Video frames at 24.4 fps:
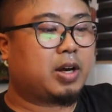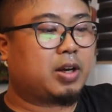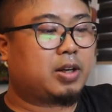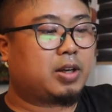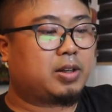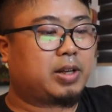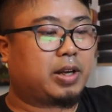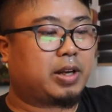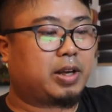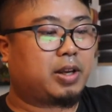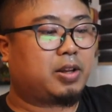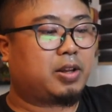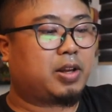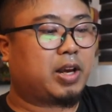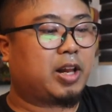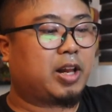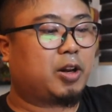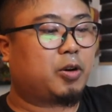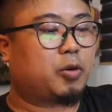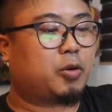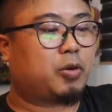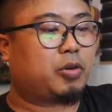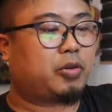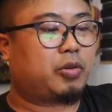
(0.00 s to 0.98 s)
It's like in
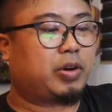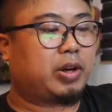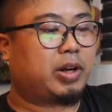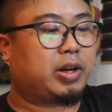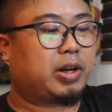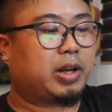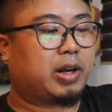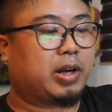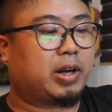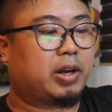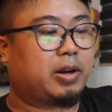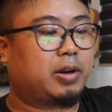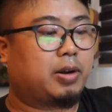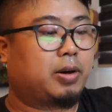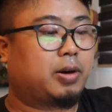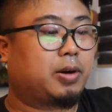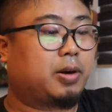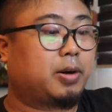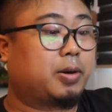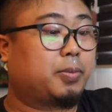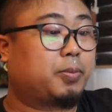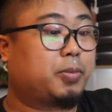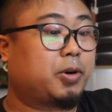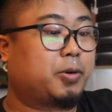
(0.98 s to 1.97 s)
yellow, green, and
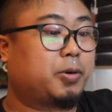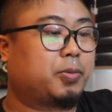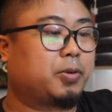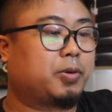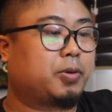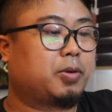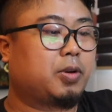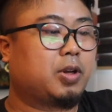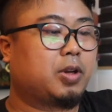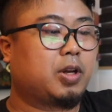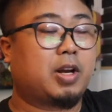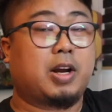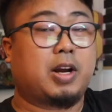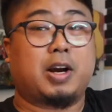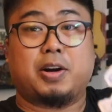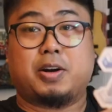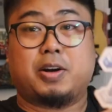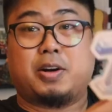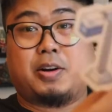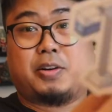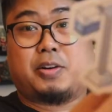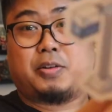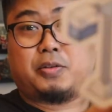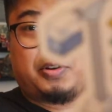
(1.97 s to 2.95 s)
purple.
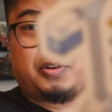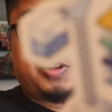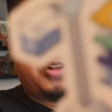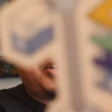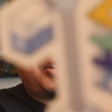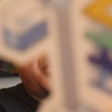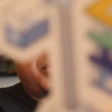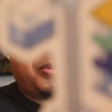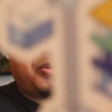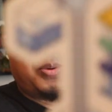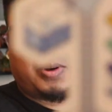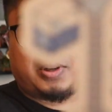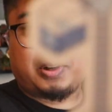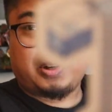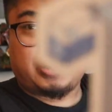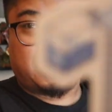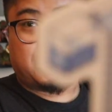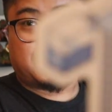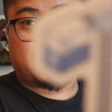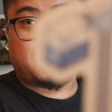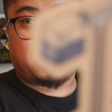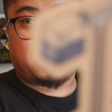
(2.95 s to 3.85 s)
This is really nice. I'm